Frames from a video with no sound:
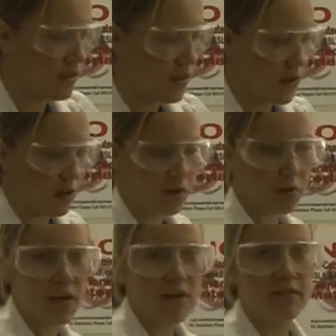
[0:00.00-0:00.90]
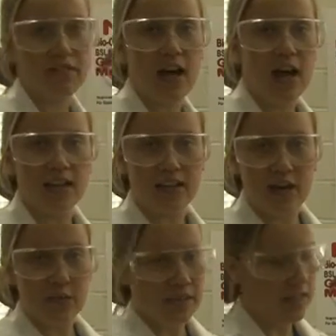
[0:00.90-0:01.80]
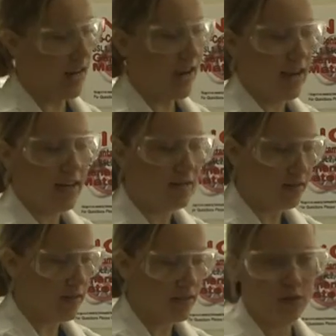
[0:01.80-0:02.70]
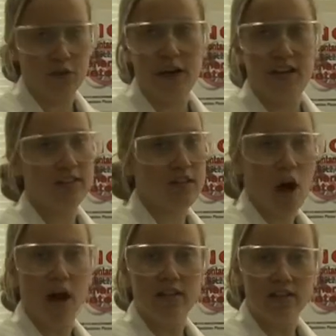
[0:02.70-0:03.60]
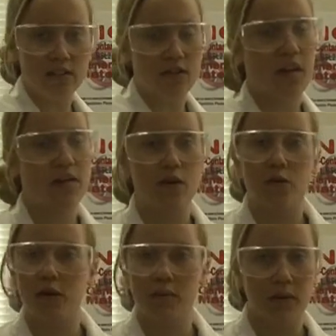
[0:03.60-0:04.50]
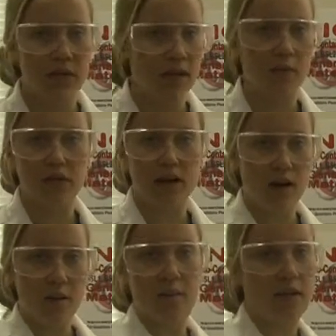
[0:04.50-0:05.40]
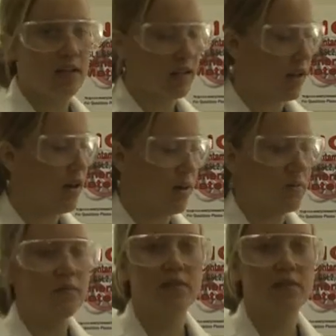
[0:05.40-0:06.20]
So you would have a sign that would say, this tray is hot, so that nobody would come and um,